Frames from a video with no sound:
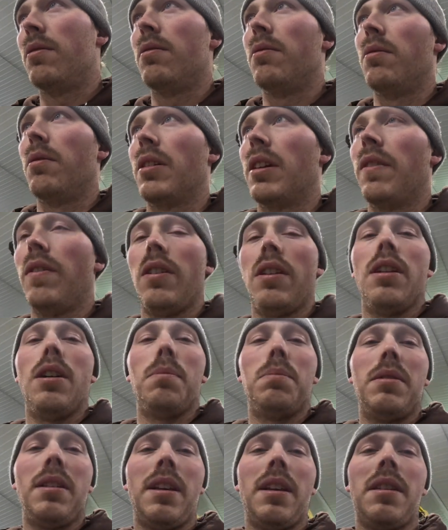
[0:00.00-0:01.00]
we'll give you an
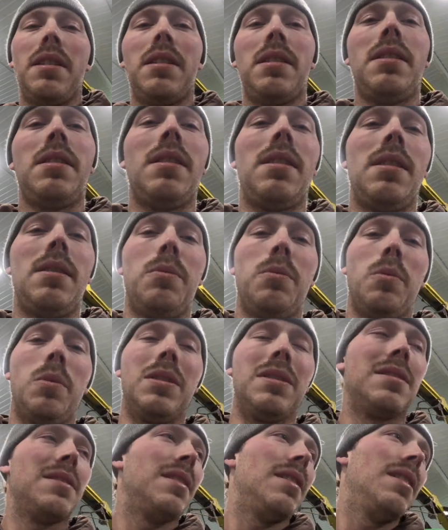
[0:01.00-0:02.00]
update
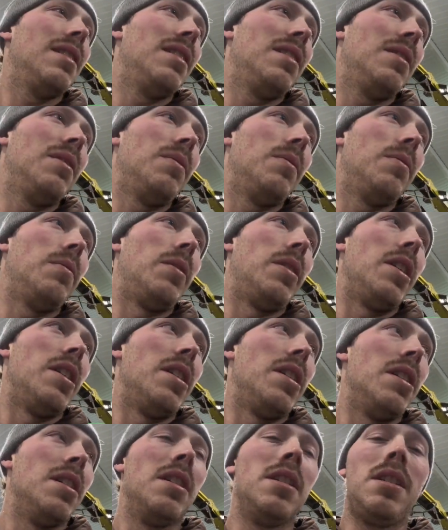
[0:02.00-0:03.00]
once we're done.